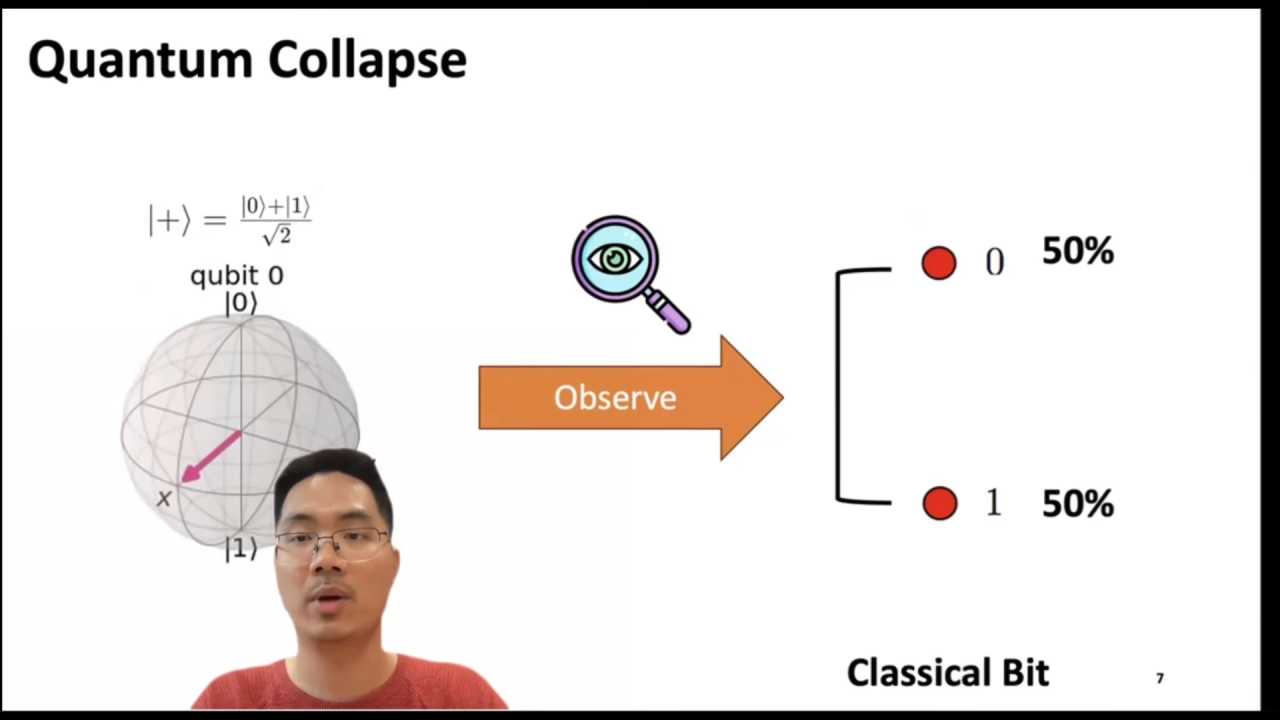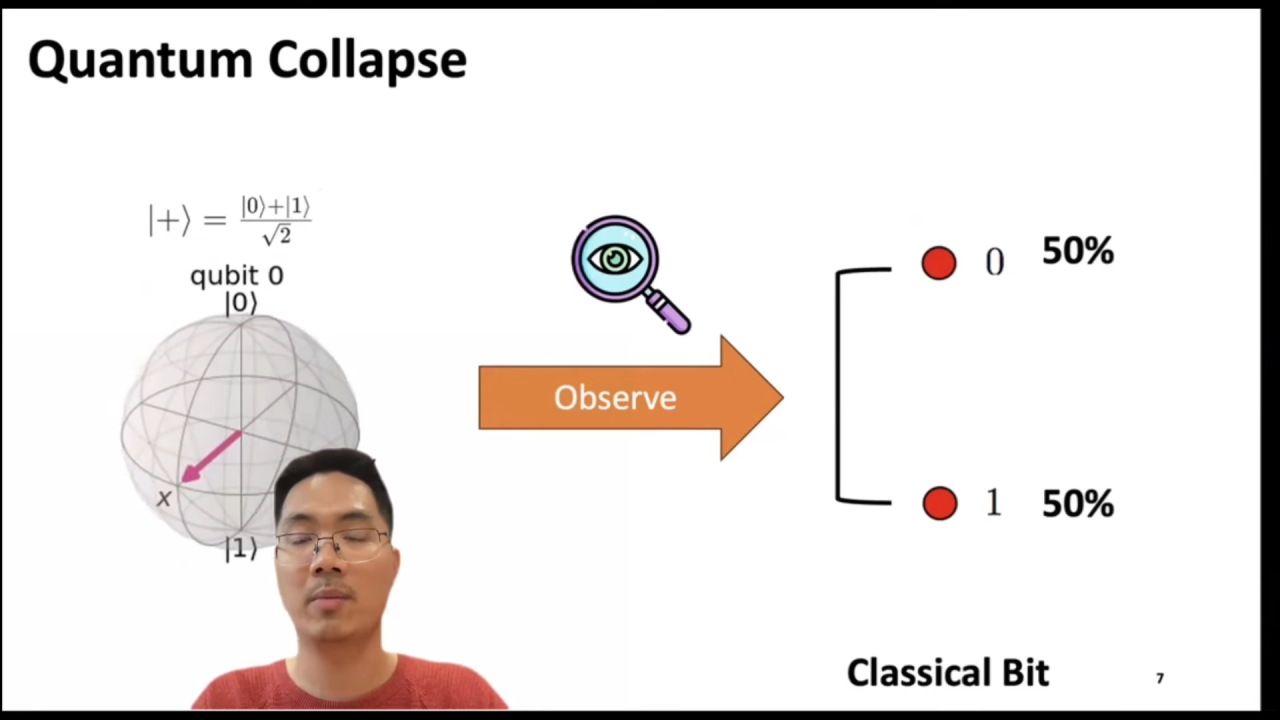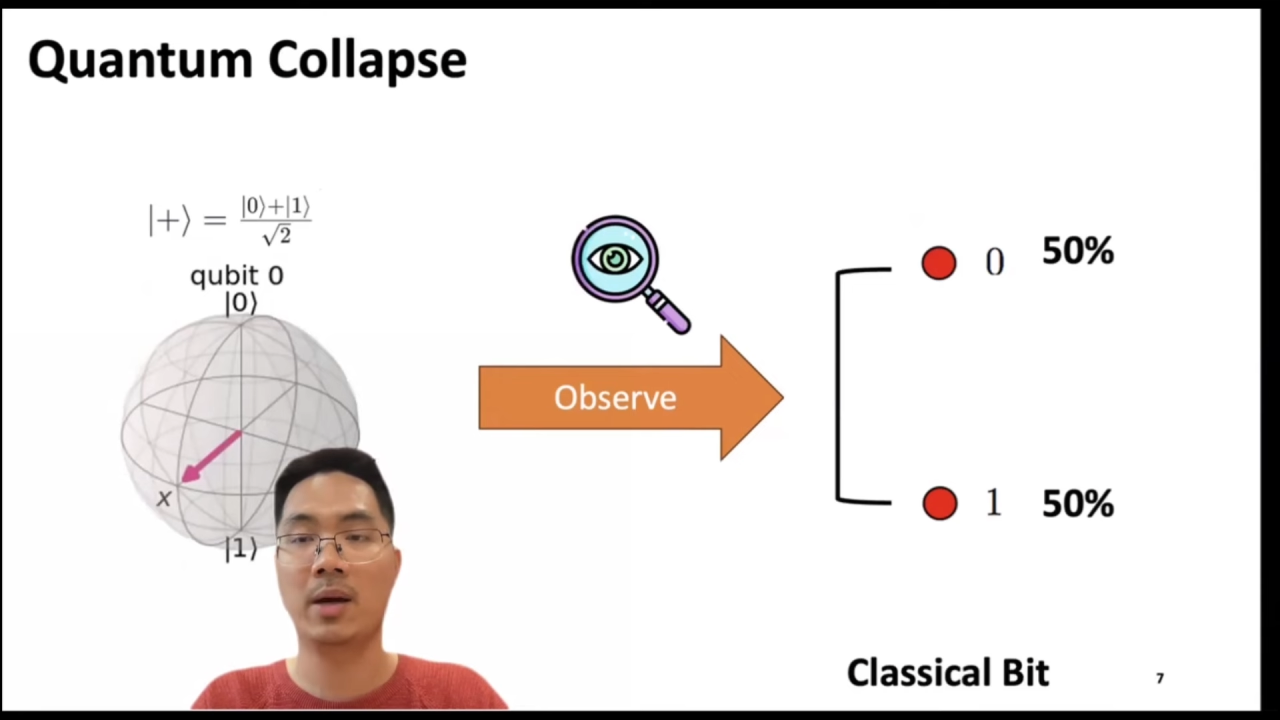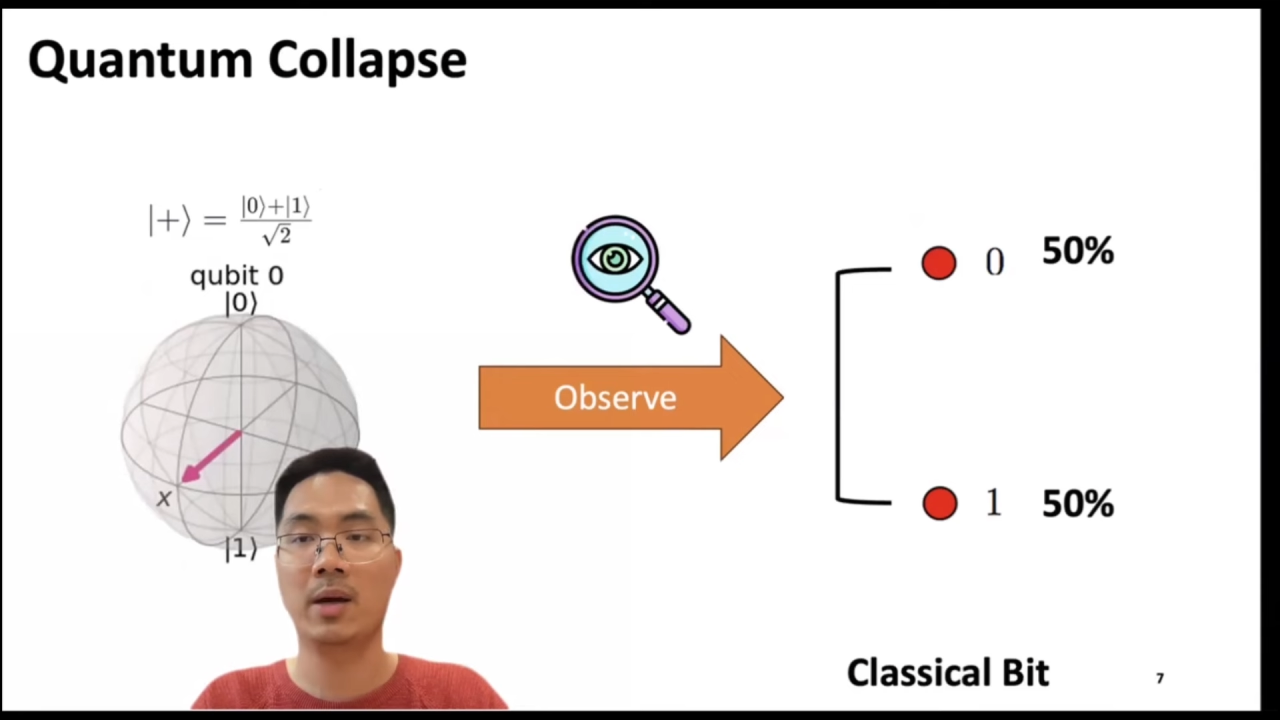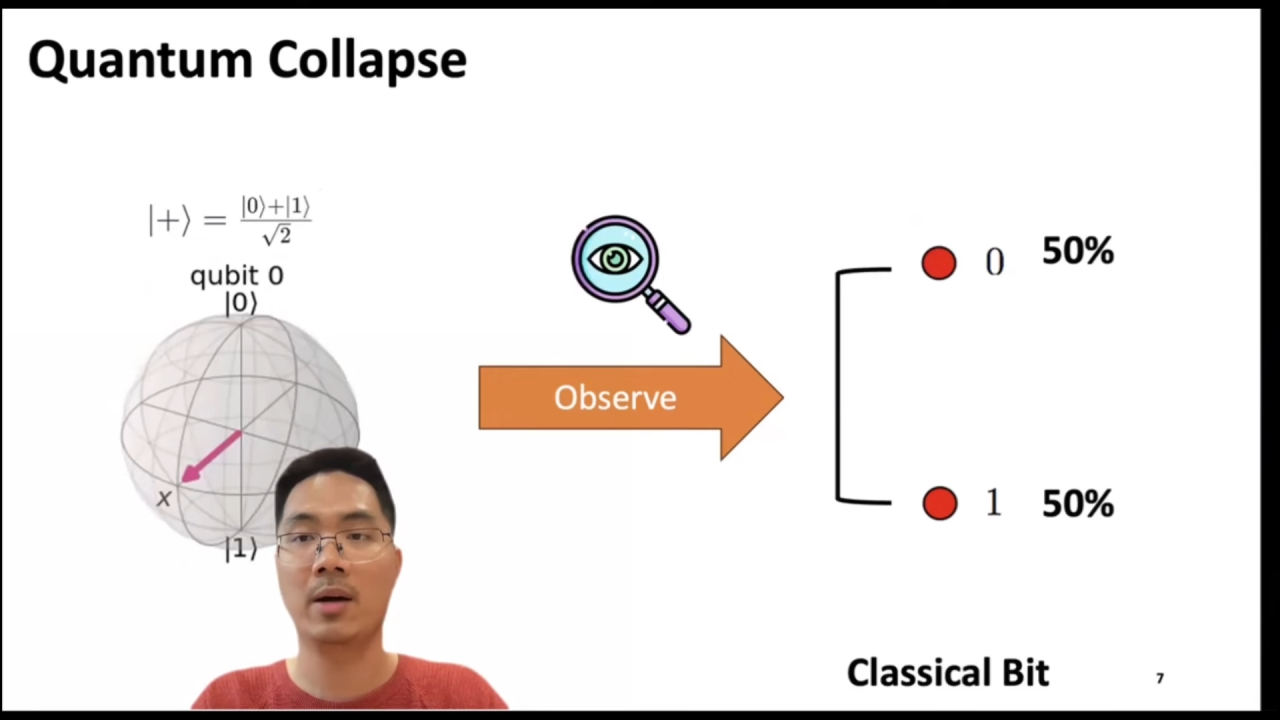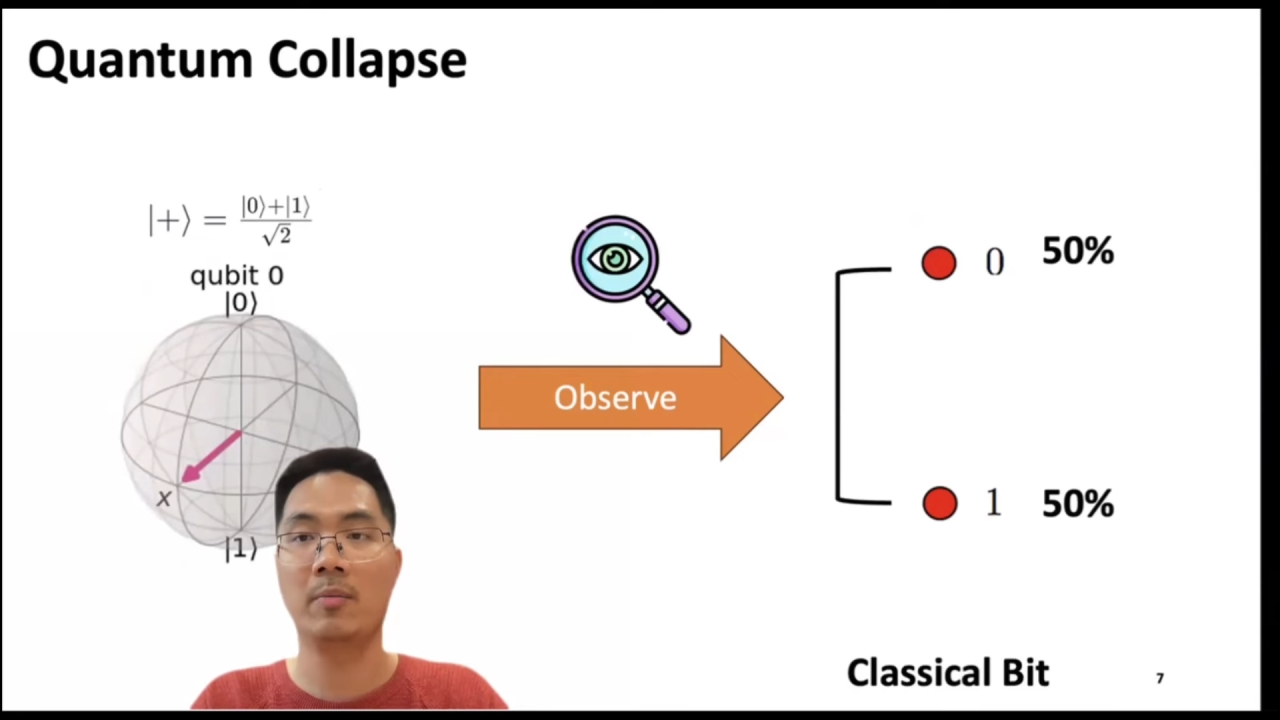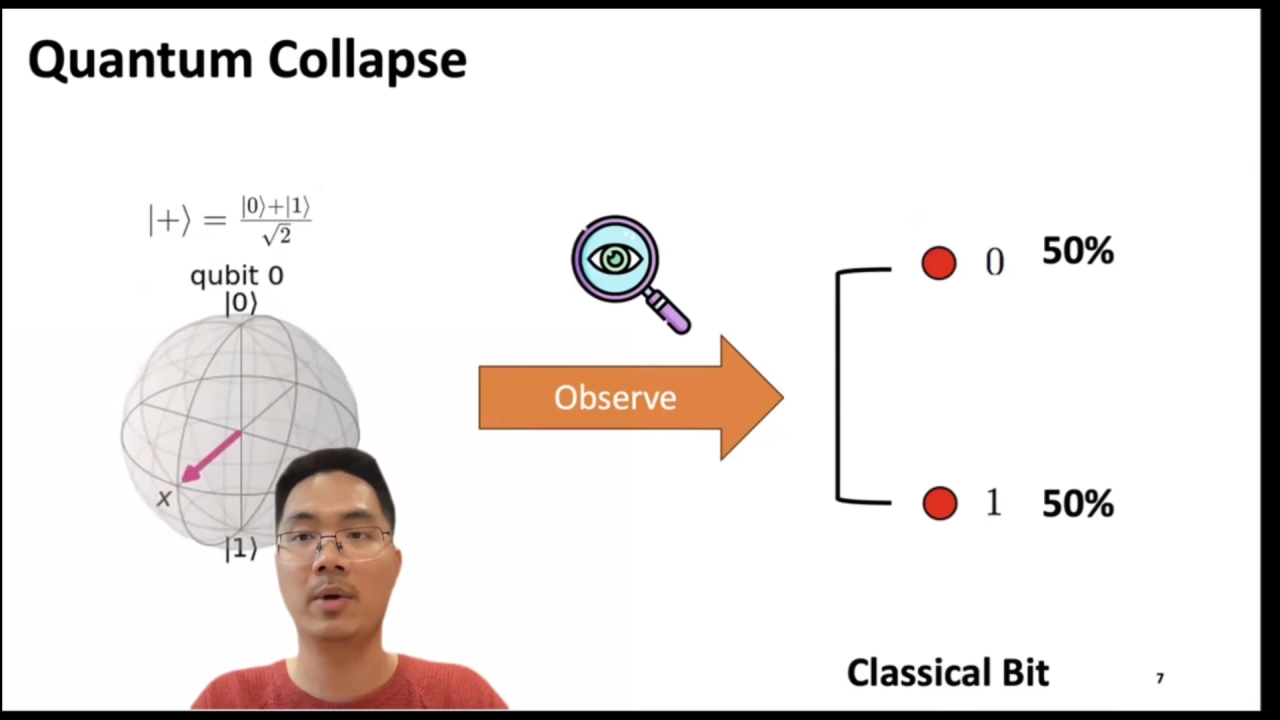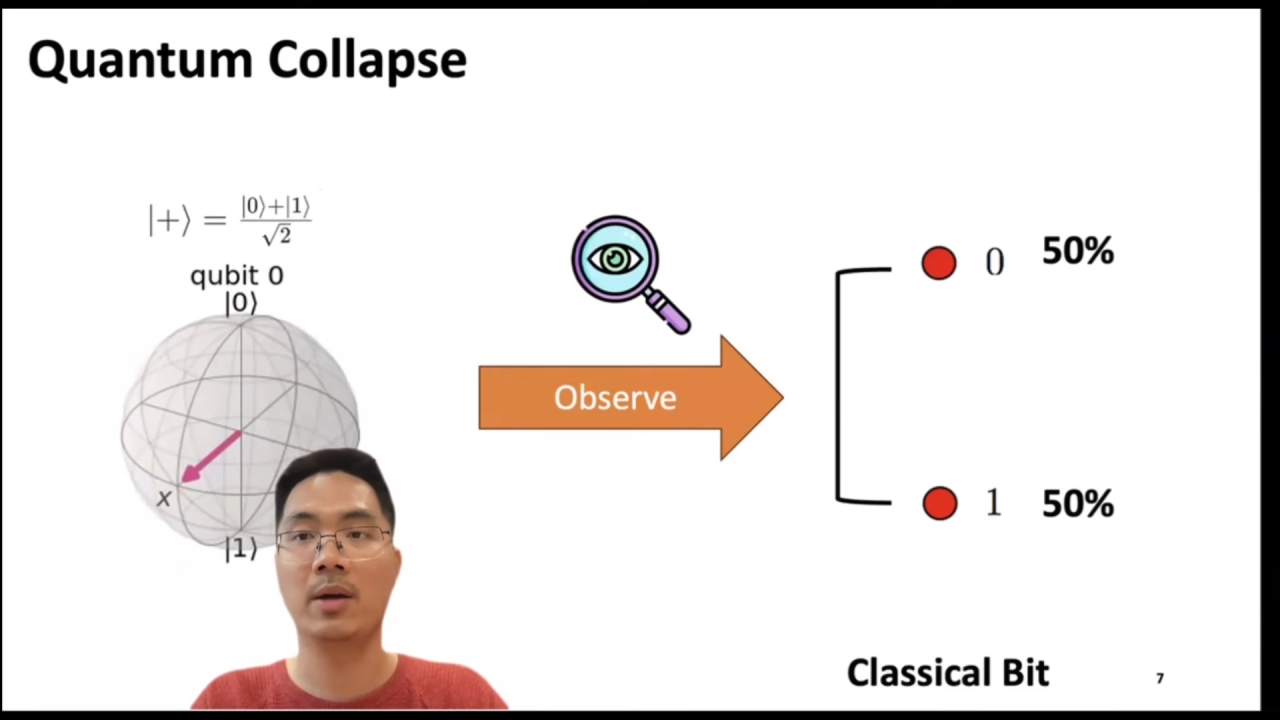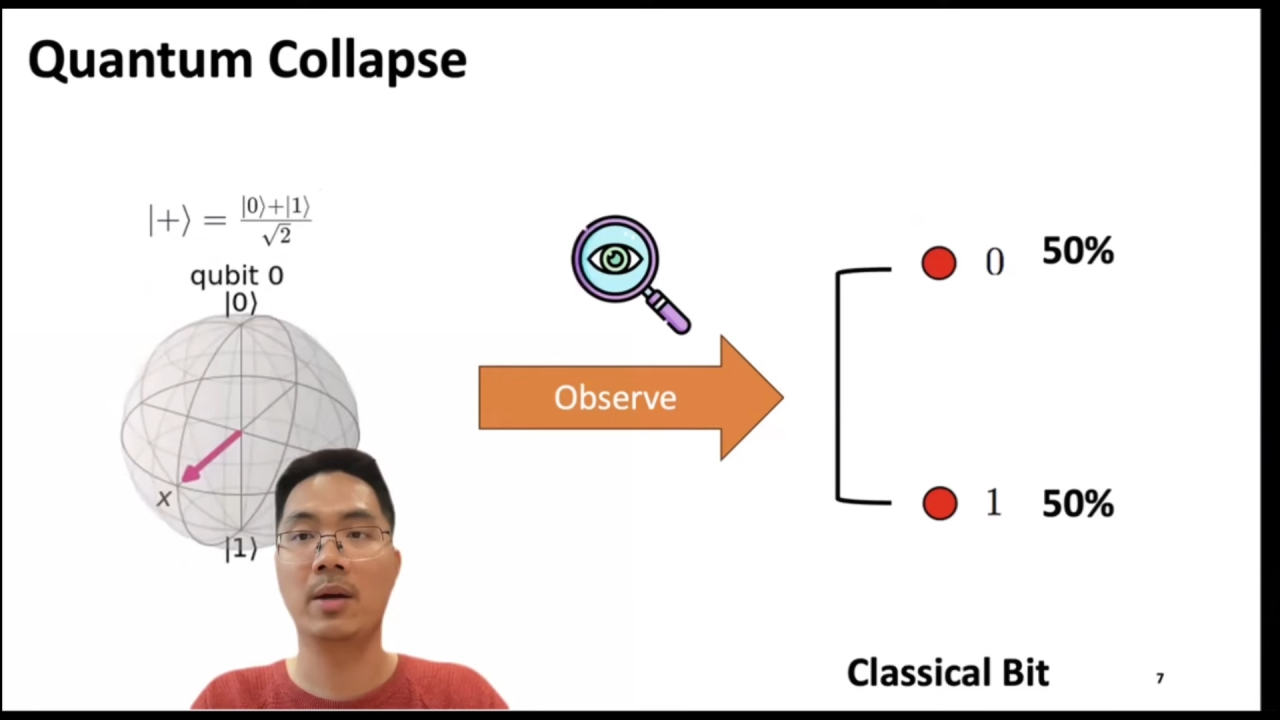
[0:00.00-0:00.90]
become